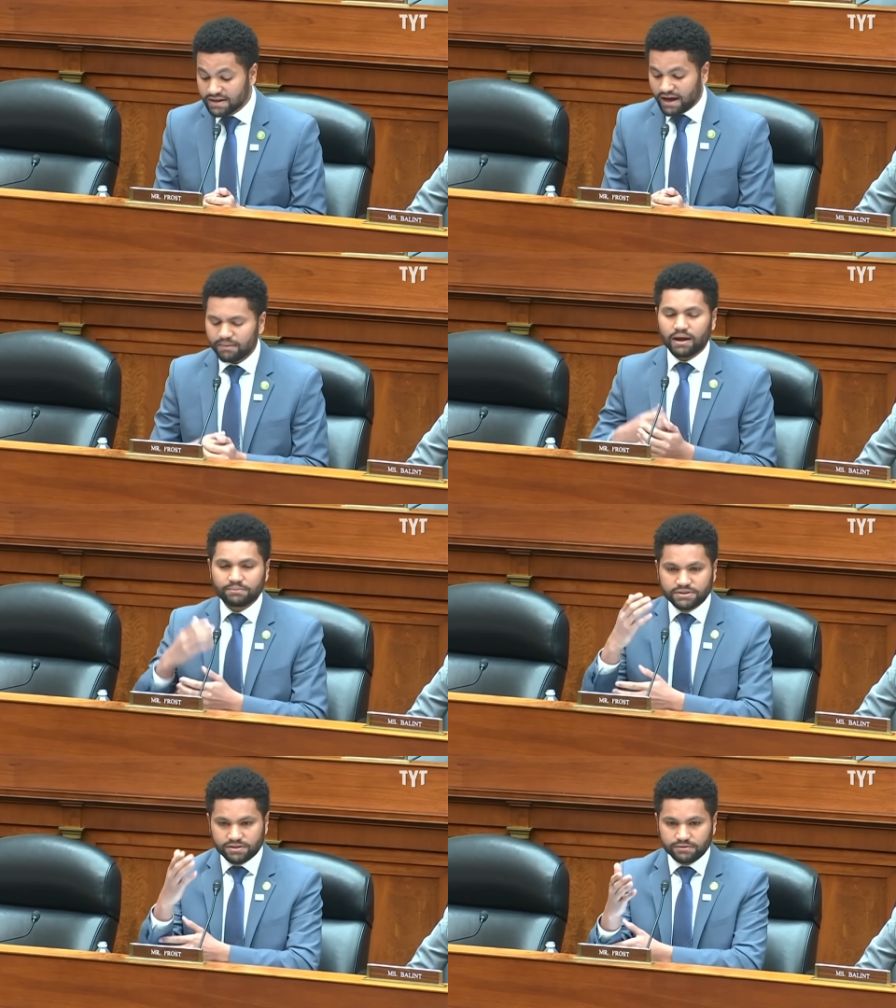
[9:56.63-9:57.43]
I, I'm
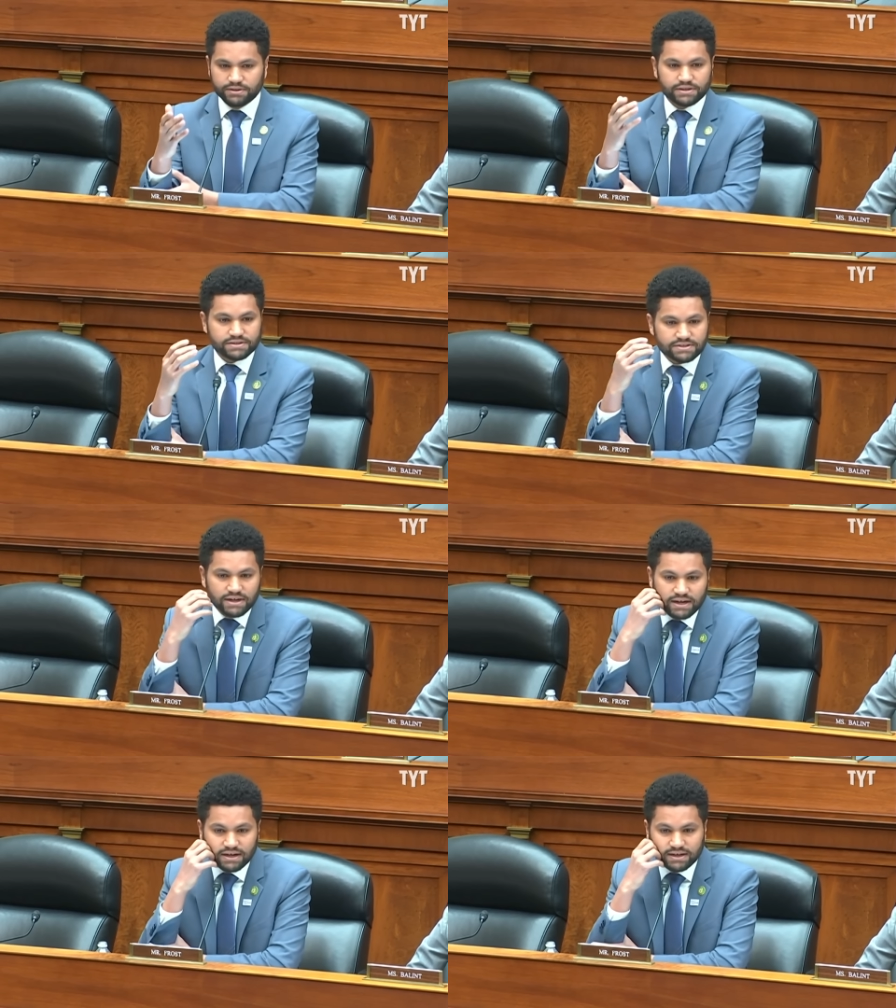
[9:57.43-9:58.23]
curious,
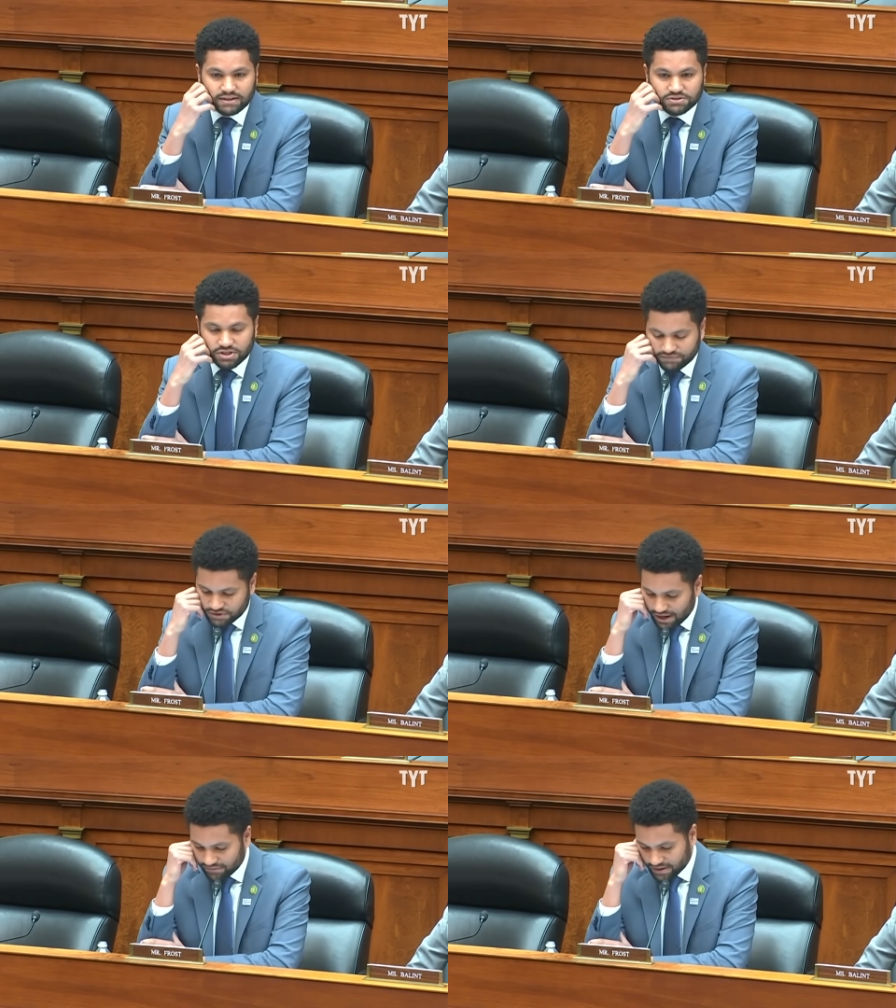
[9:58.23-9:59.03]
uh, Chief
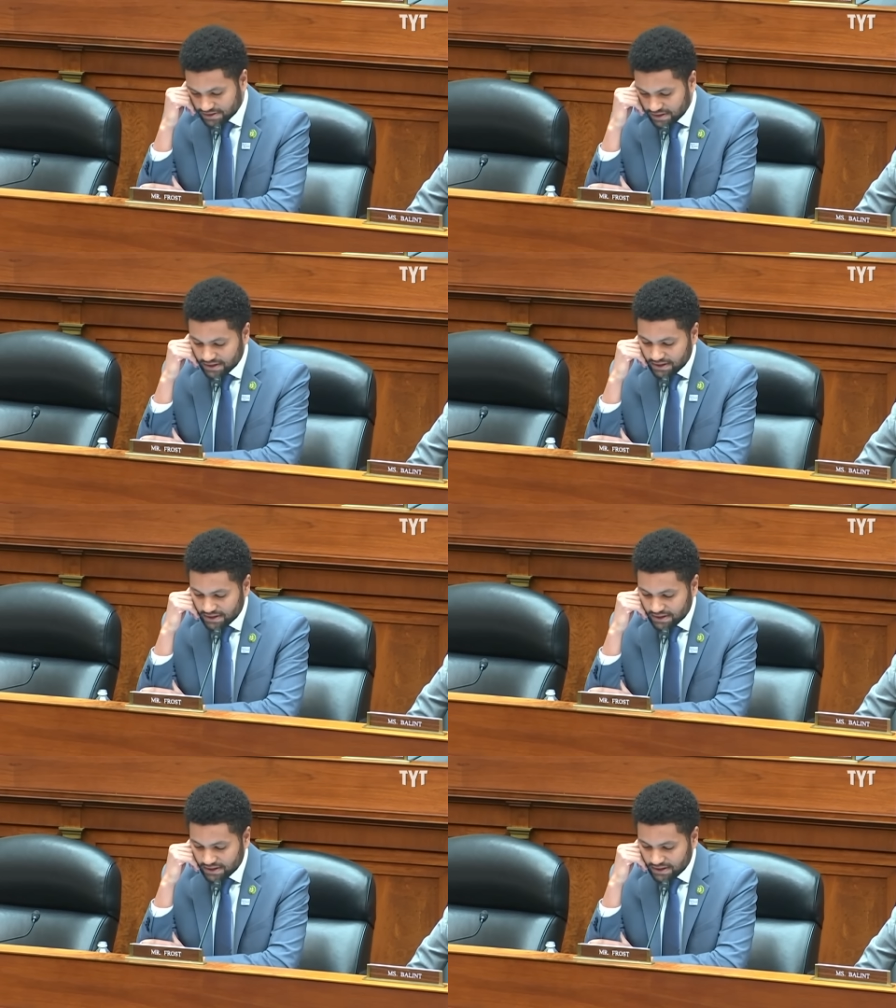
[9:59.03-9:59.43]
Chavez,